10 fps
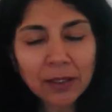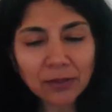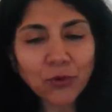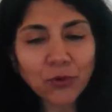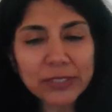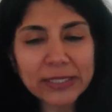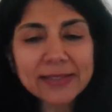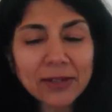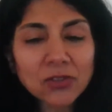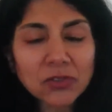the 14th
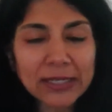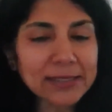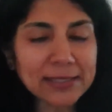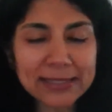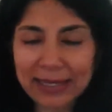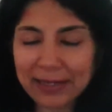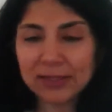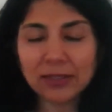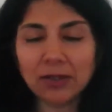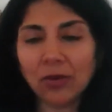century is a
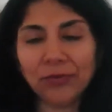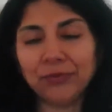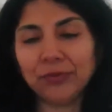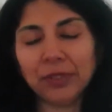center of,